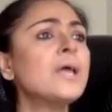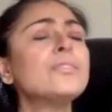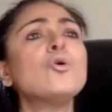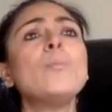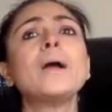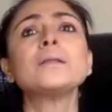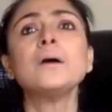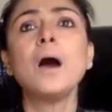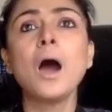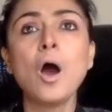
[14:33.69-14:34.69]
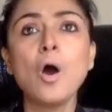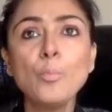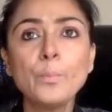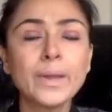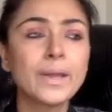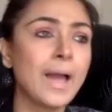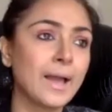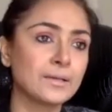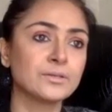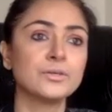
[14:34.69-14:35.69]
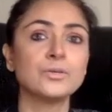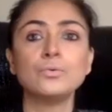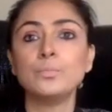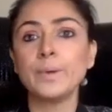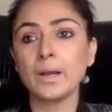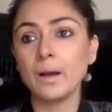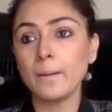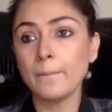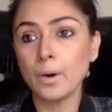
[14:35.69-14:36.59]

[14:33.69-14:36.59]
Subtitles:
No matter how big actor you become,